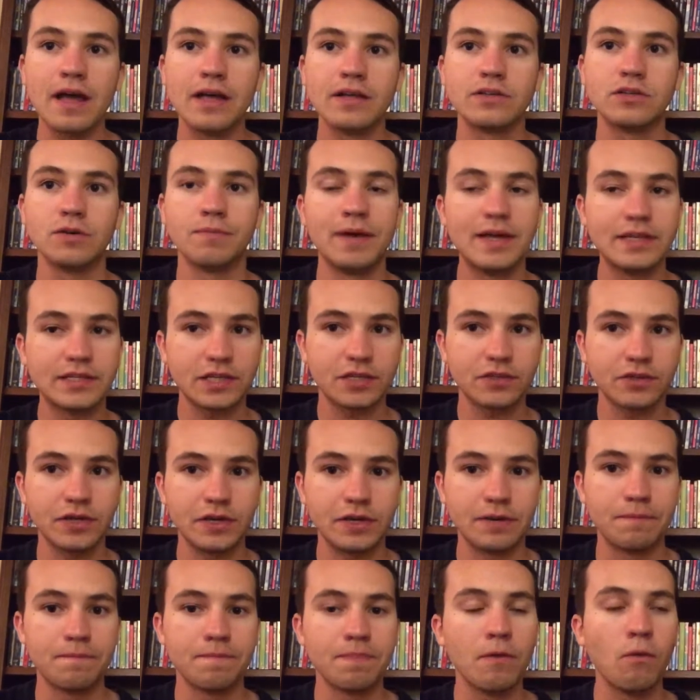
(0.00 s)
So
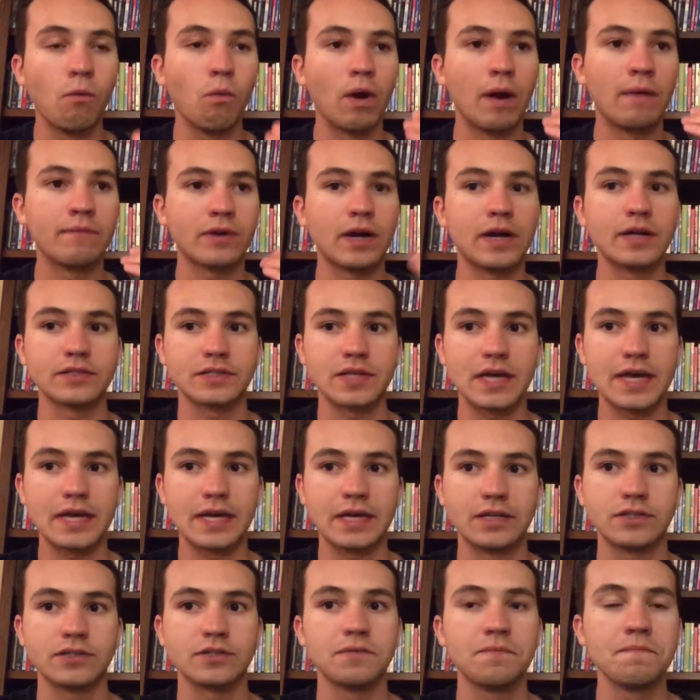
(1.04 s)
basically, what I'm trying to say
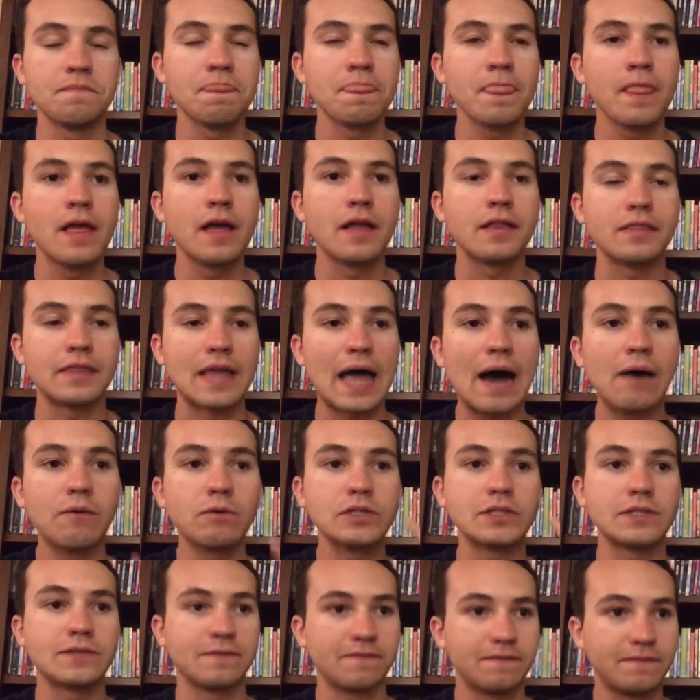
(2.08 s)
is, that
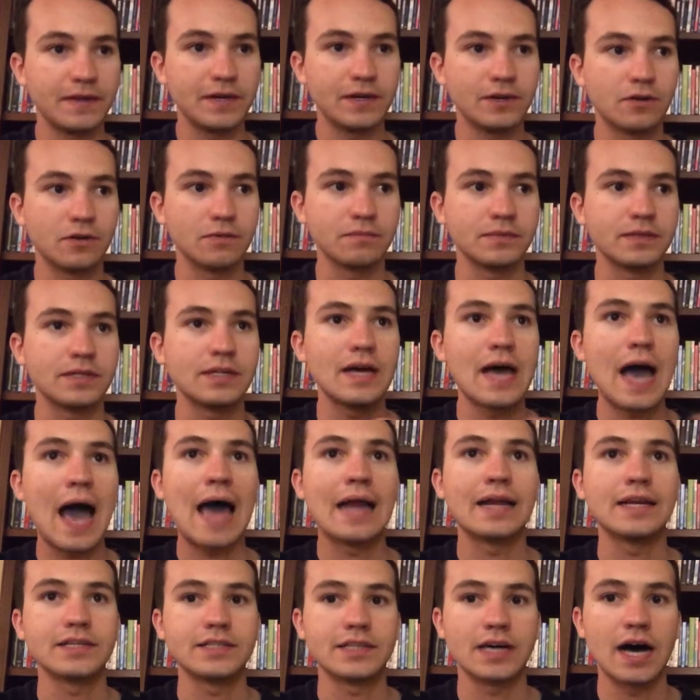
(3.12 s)
was filmed
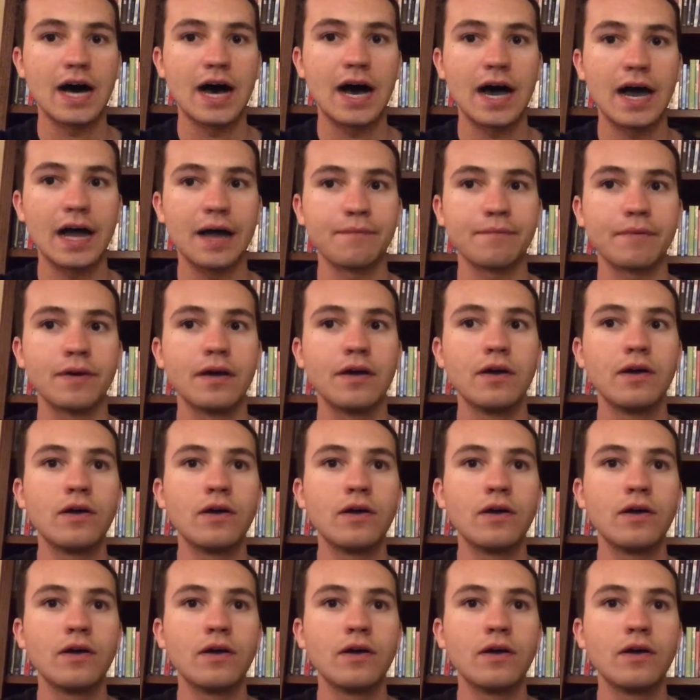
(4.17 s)
at a time